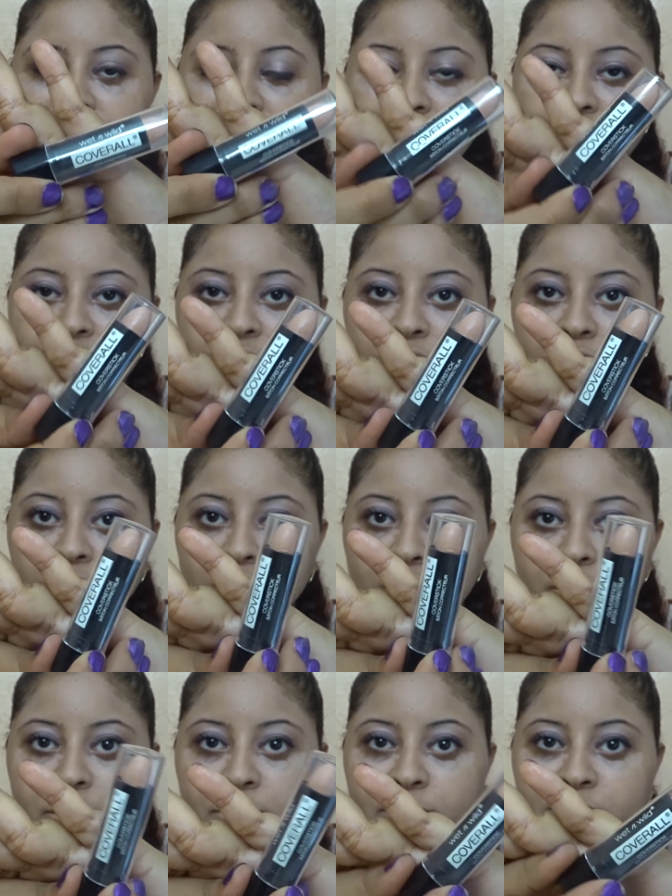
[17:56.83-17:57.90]
I just
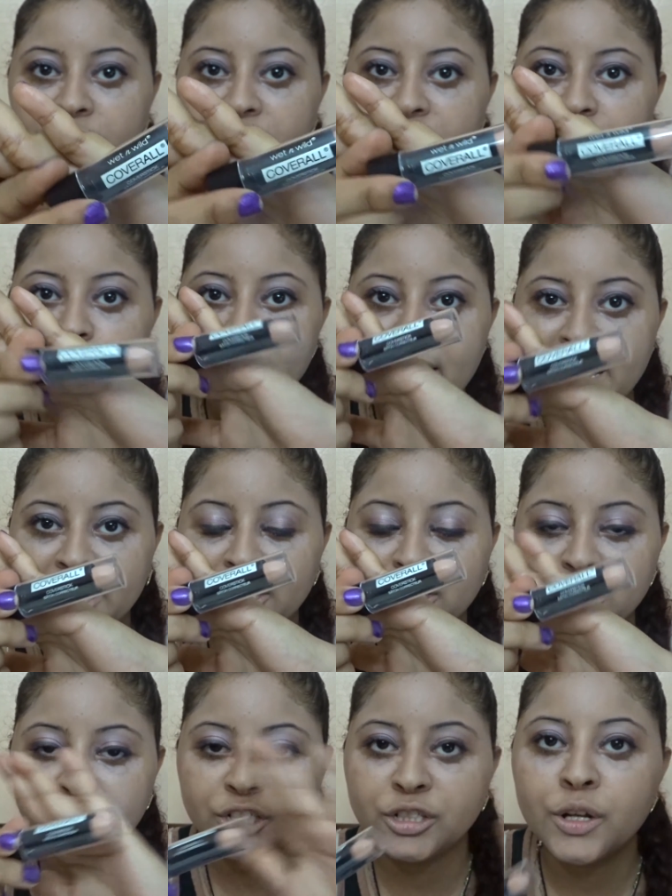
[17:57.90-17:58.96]
love this
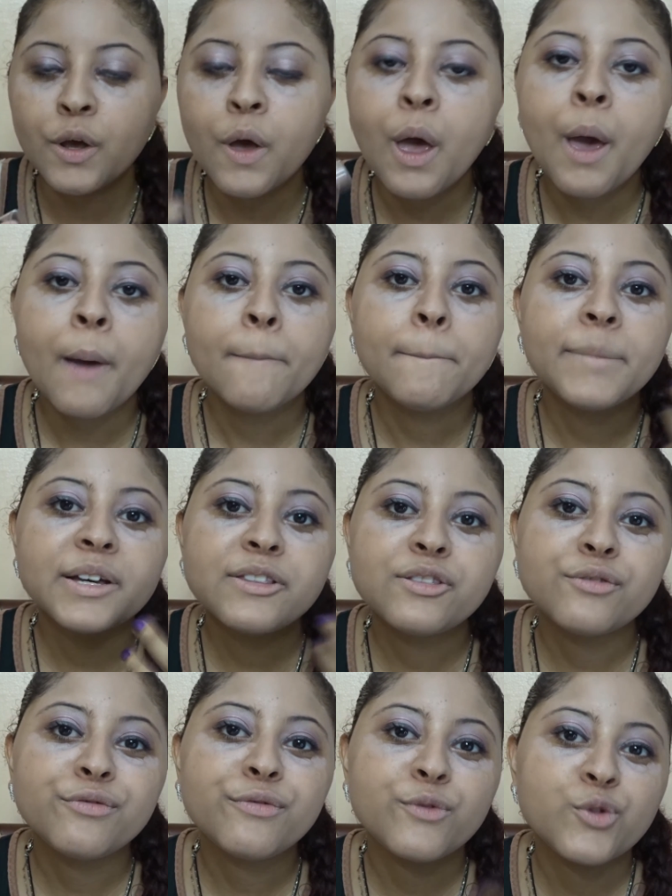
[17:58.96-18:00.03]
packaging, but
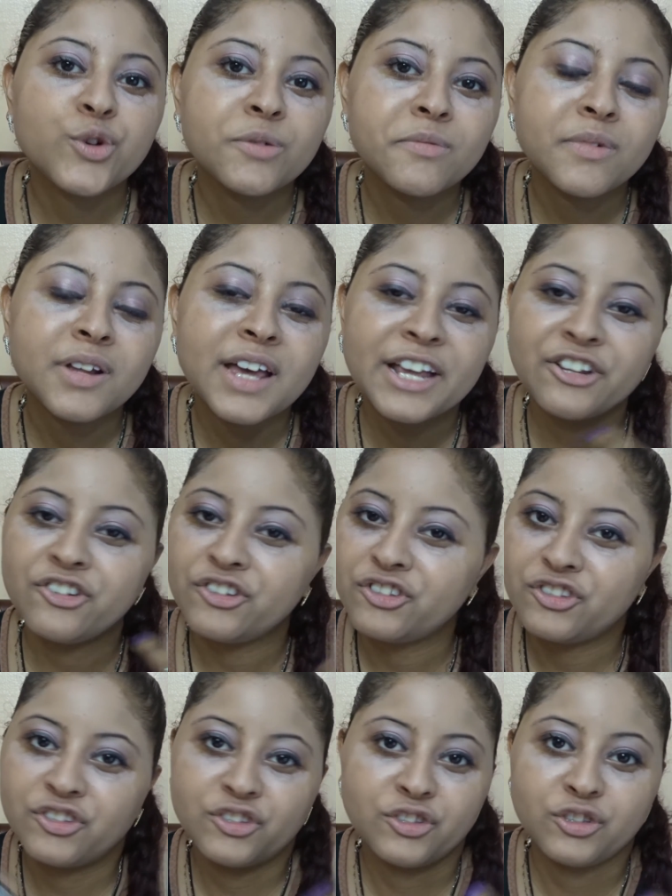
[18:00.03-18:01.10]
the formula, I
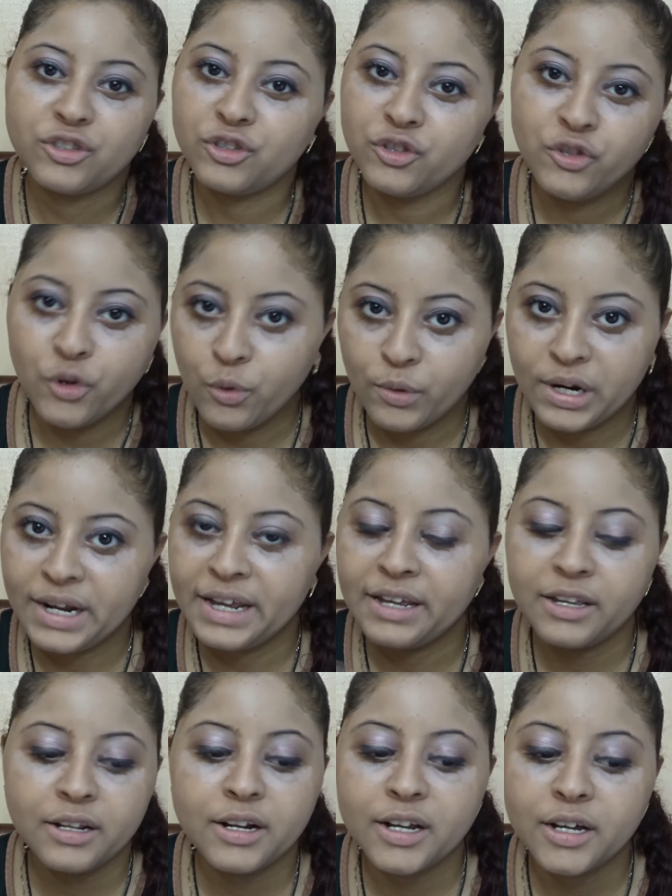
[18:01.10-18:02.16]
just don't
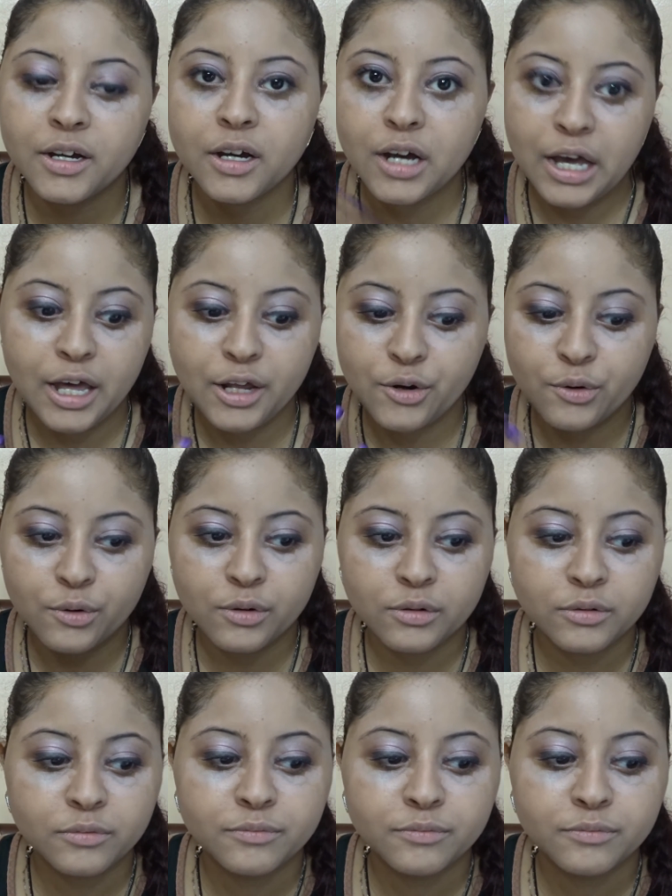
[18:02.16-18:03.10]
like it at at all.